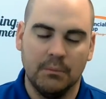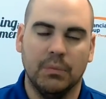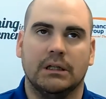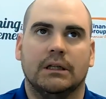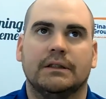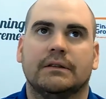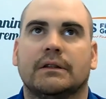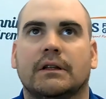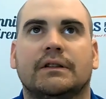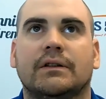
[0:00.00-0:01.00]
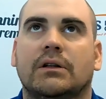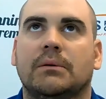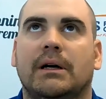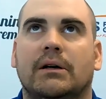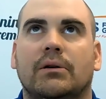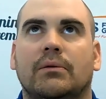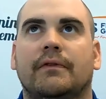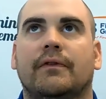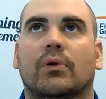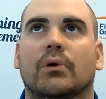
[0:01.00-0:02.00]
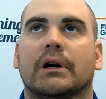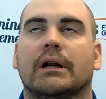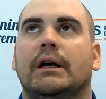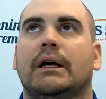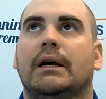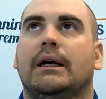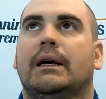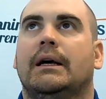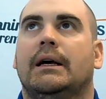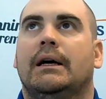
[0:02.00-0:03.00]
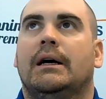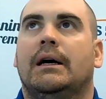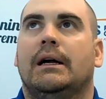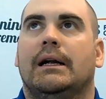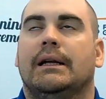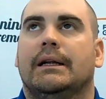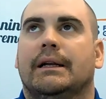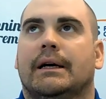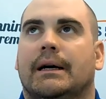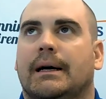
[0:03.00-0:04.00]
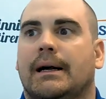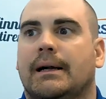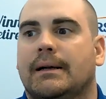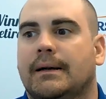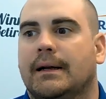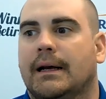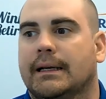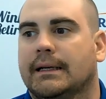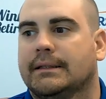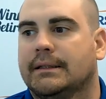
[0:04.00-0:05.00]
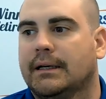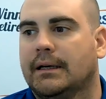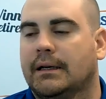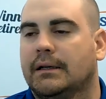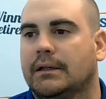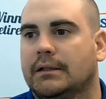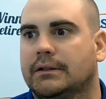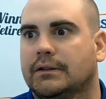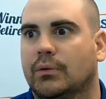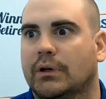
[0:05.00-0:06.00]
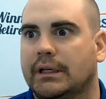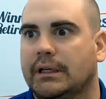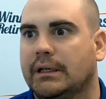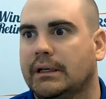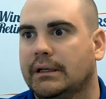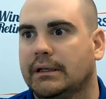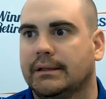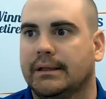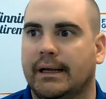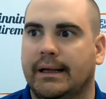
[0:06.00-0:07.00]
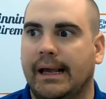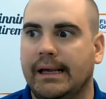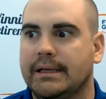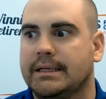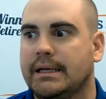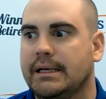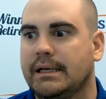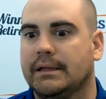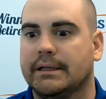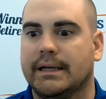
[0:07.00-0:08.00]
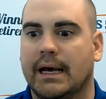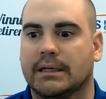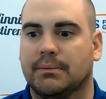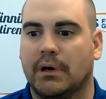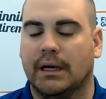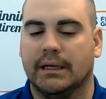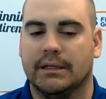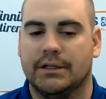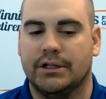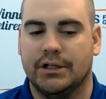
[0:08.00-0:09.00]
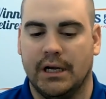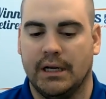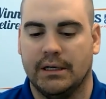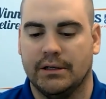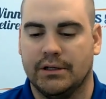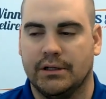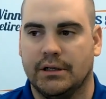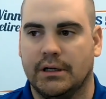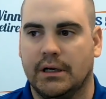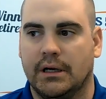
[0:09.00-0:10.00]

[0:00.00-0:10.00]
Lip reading: But let's talk about going forward. And I guess 2018, the tax brackets changed